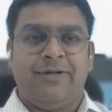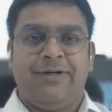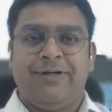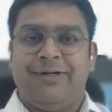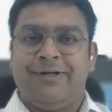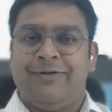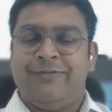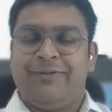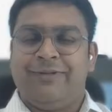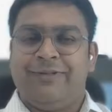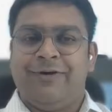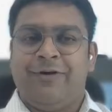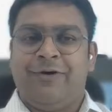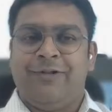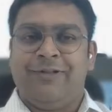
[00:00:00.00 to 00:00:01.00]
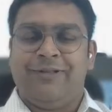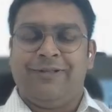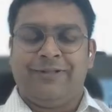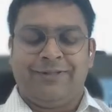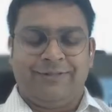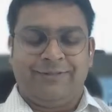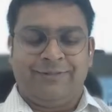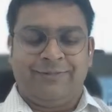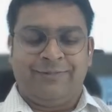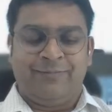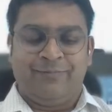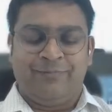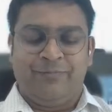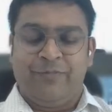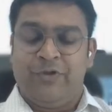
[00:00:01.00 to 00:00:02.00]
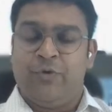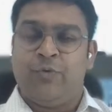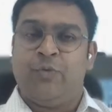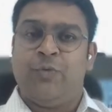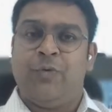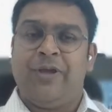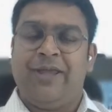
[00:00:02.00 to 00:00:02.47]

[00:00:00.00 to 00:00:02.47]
with all the new